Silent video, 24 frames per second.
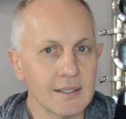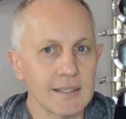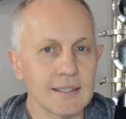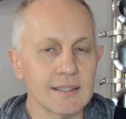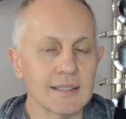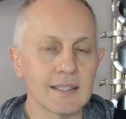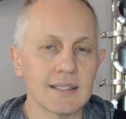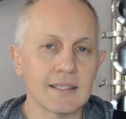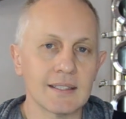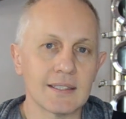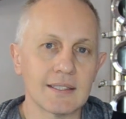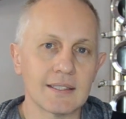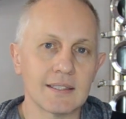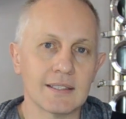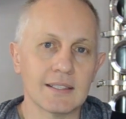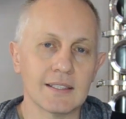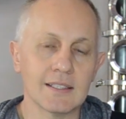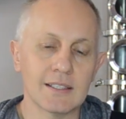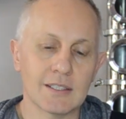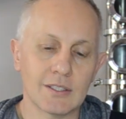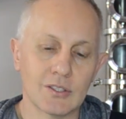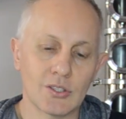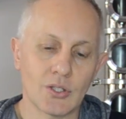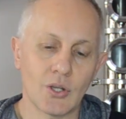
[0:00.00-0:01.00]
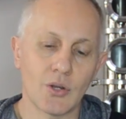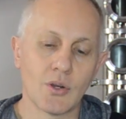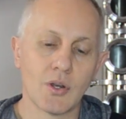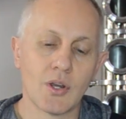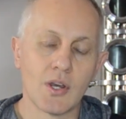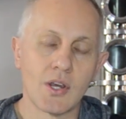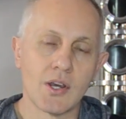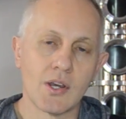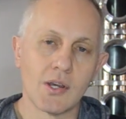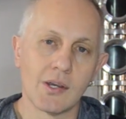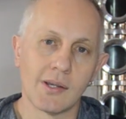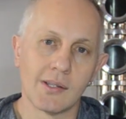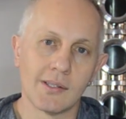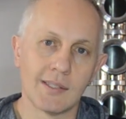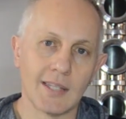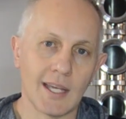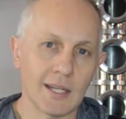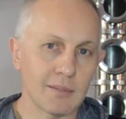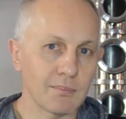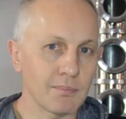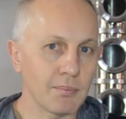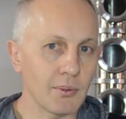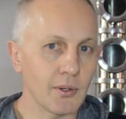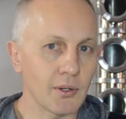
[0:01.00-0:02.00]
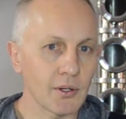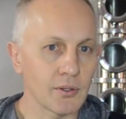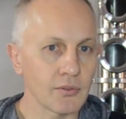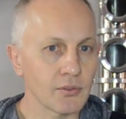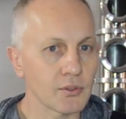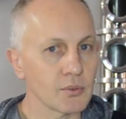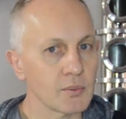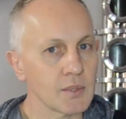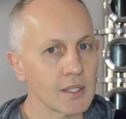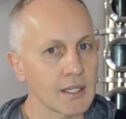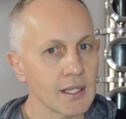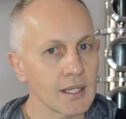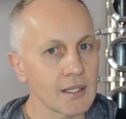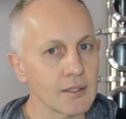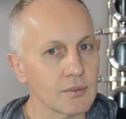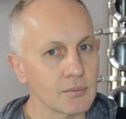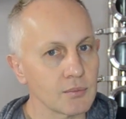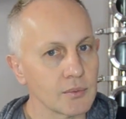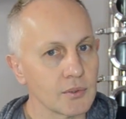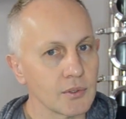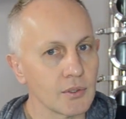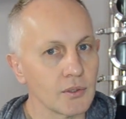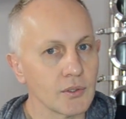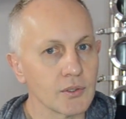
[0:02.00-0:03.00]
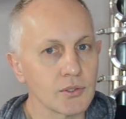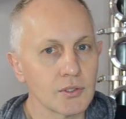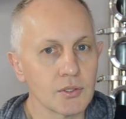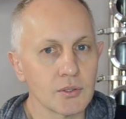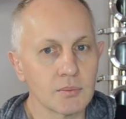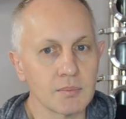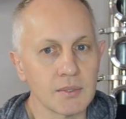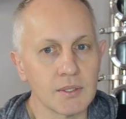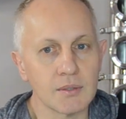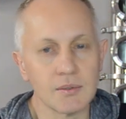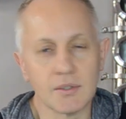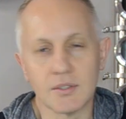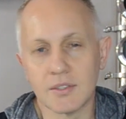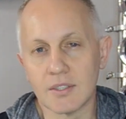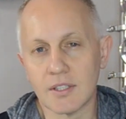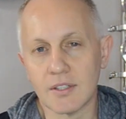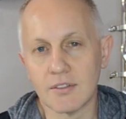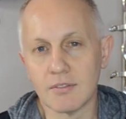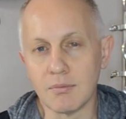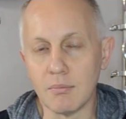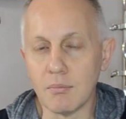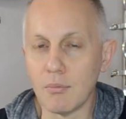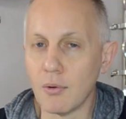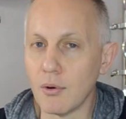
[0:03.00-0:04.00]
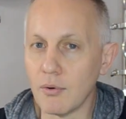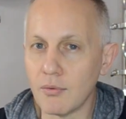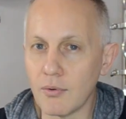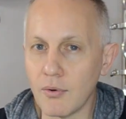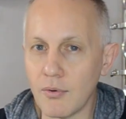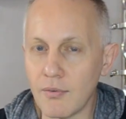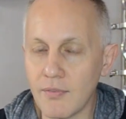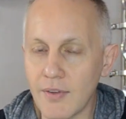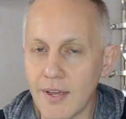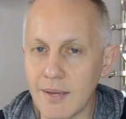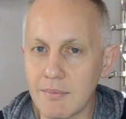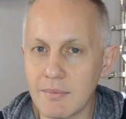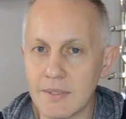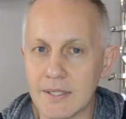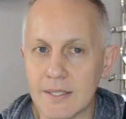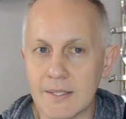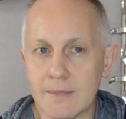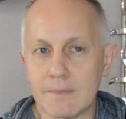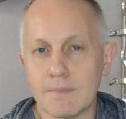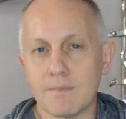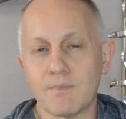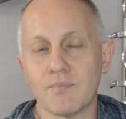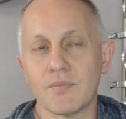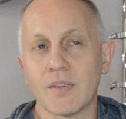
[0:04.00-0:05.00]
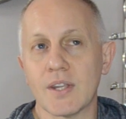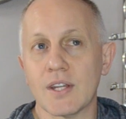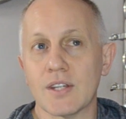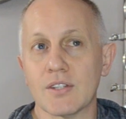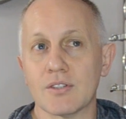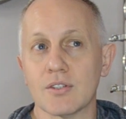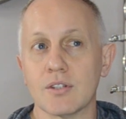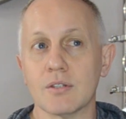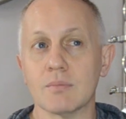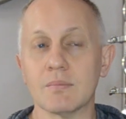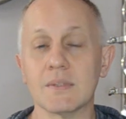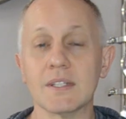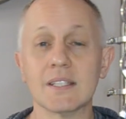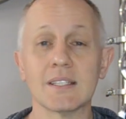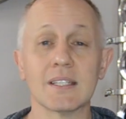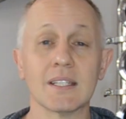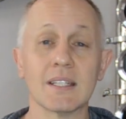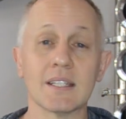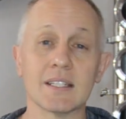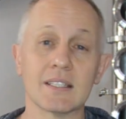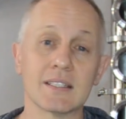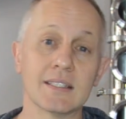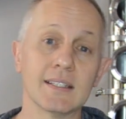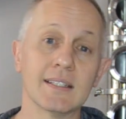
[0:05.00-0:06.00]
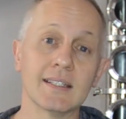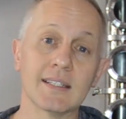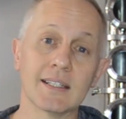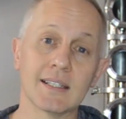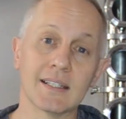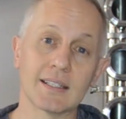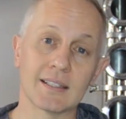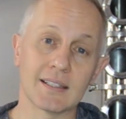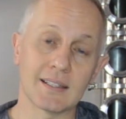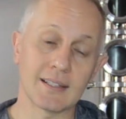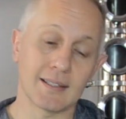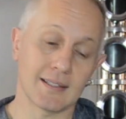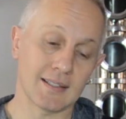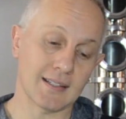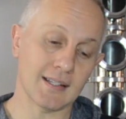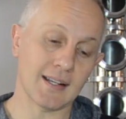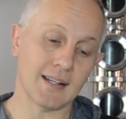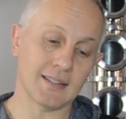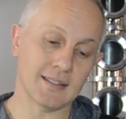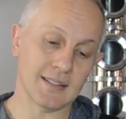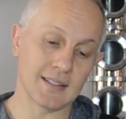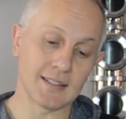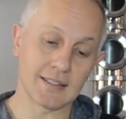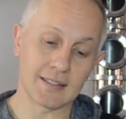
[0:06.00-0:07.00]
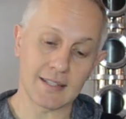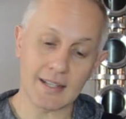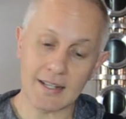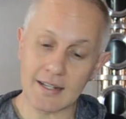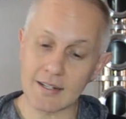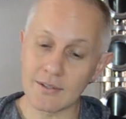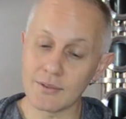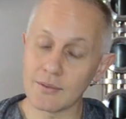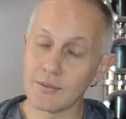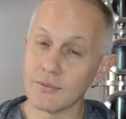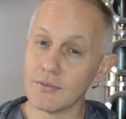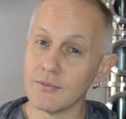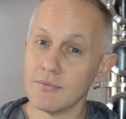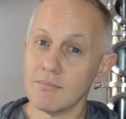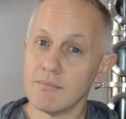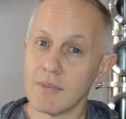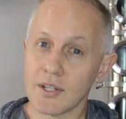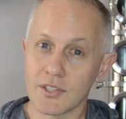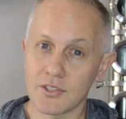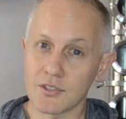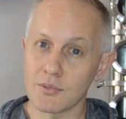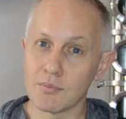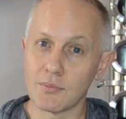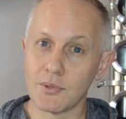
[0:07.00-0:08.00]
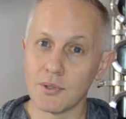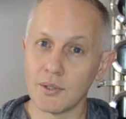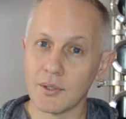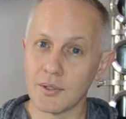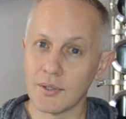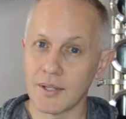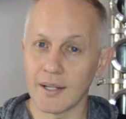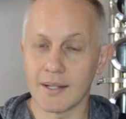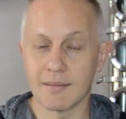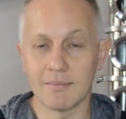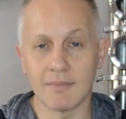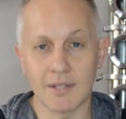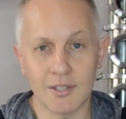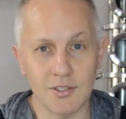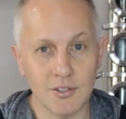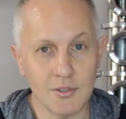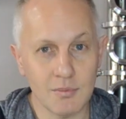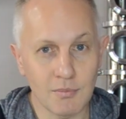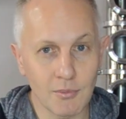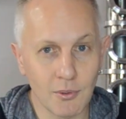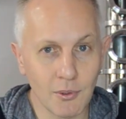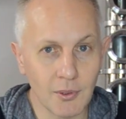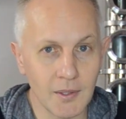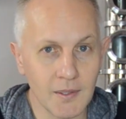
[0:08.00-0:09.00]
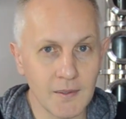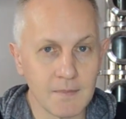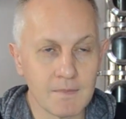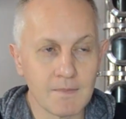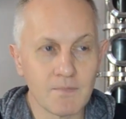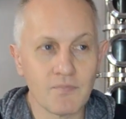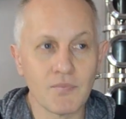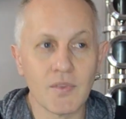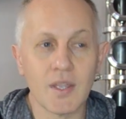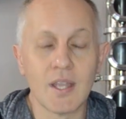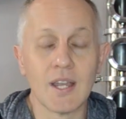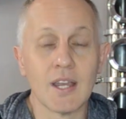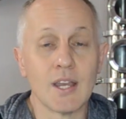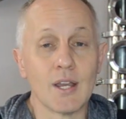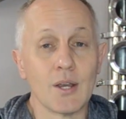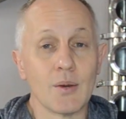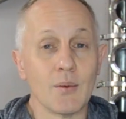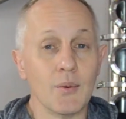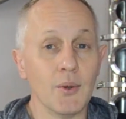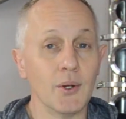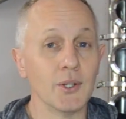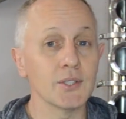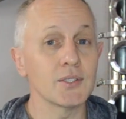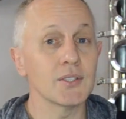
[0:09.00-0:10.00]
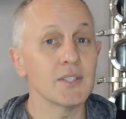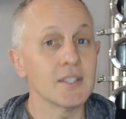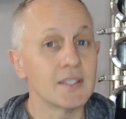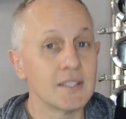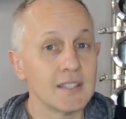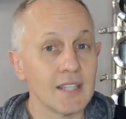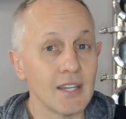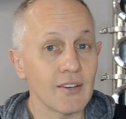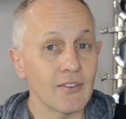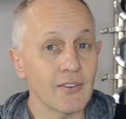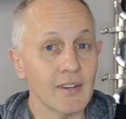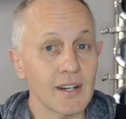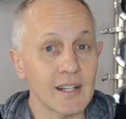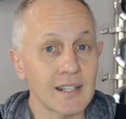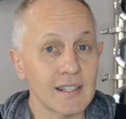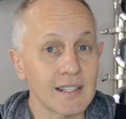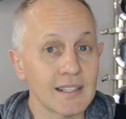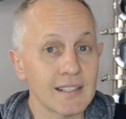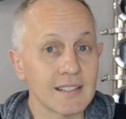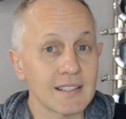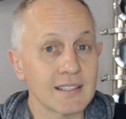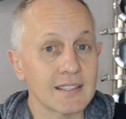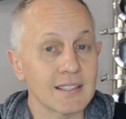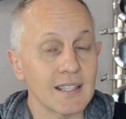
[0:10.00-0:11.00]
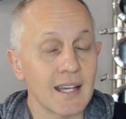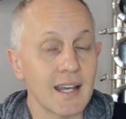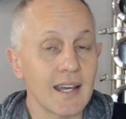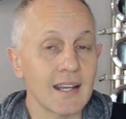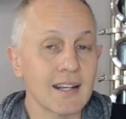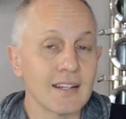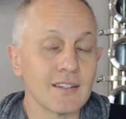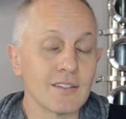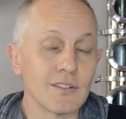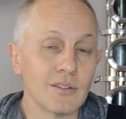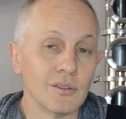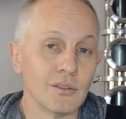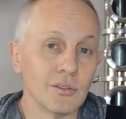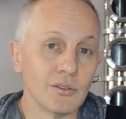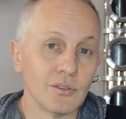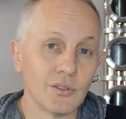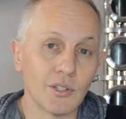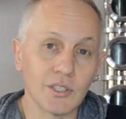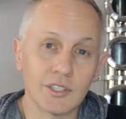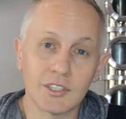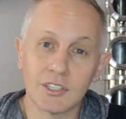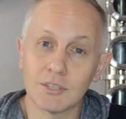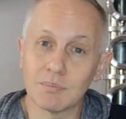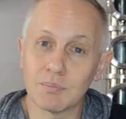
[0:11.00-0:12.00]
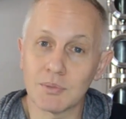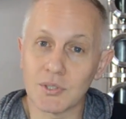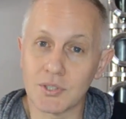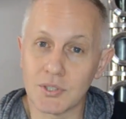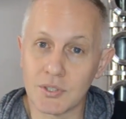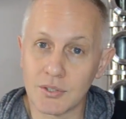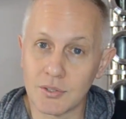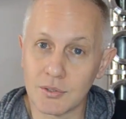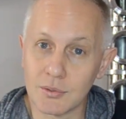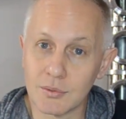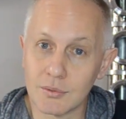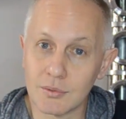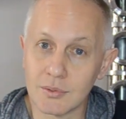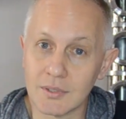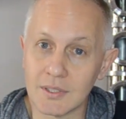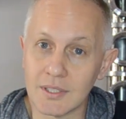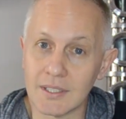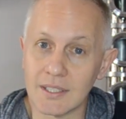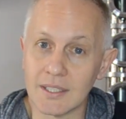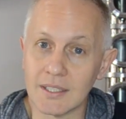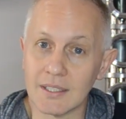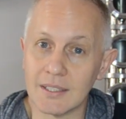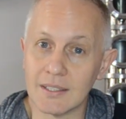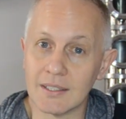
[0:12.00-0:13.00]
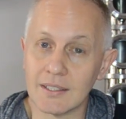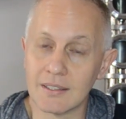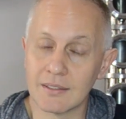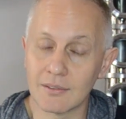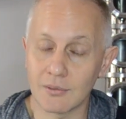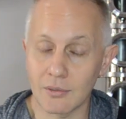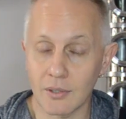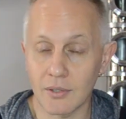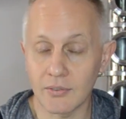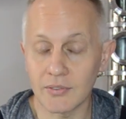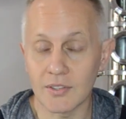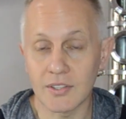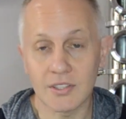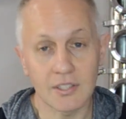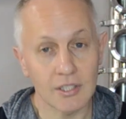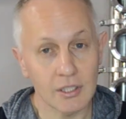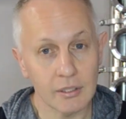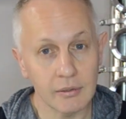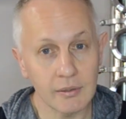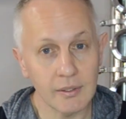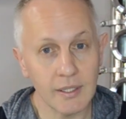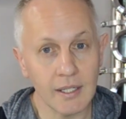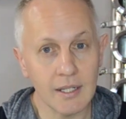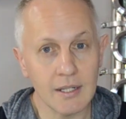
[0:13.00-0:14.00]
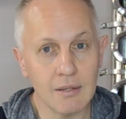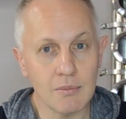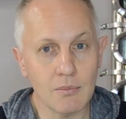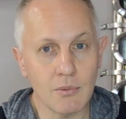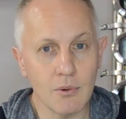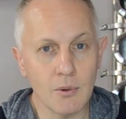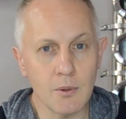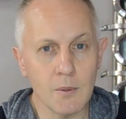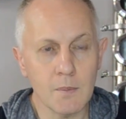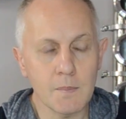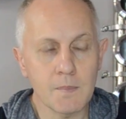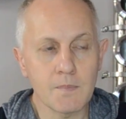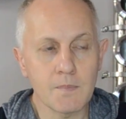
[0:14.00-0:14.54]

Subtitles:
than distilling. So that part of the weekend will also be reserved more for family. So it means that the distilling cut is getting much smaller and much smaller. We also definitely decided not to pursue the craft distillery anymore,